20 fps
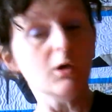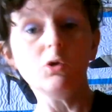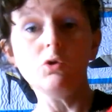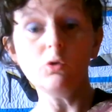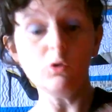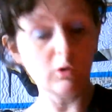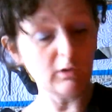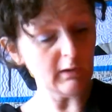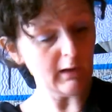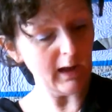
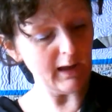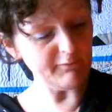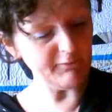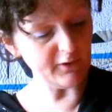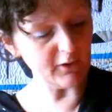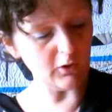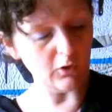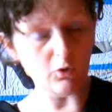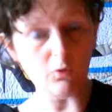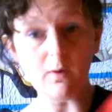you have
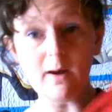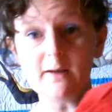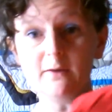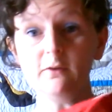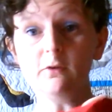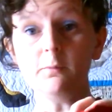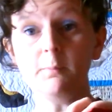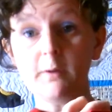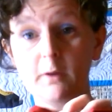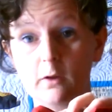a go at
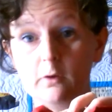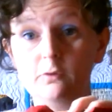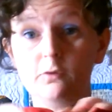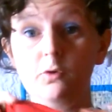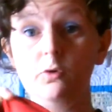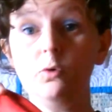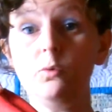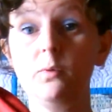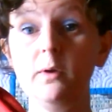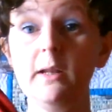it, because
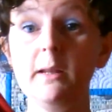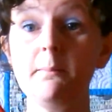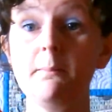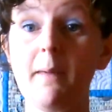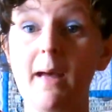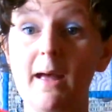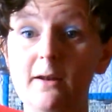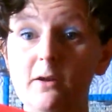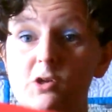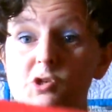you really
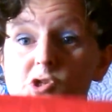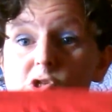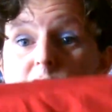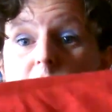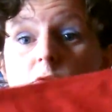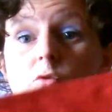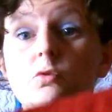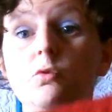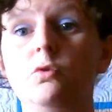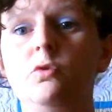manage
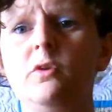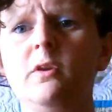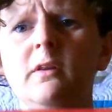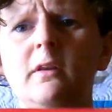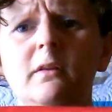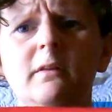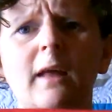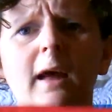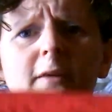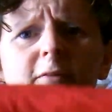using
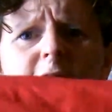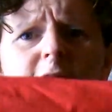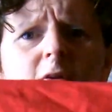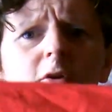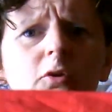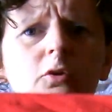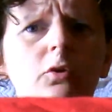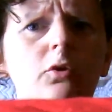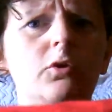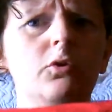the
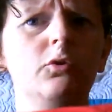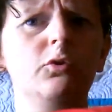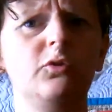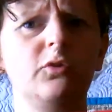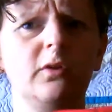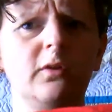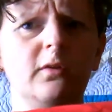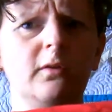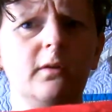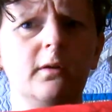Teflon or
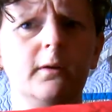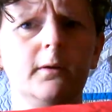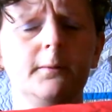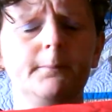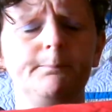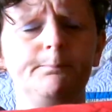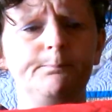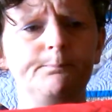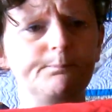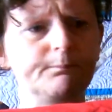using the
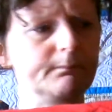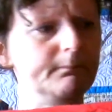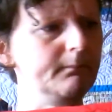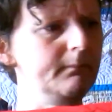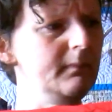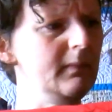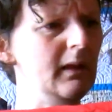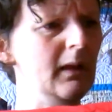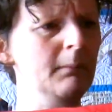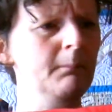
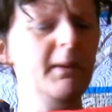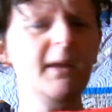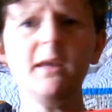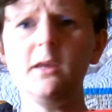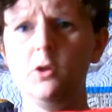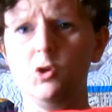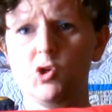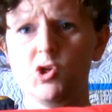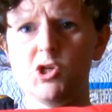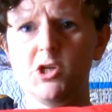baking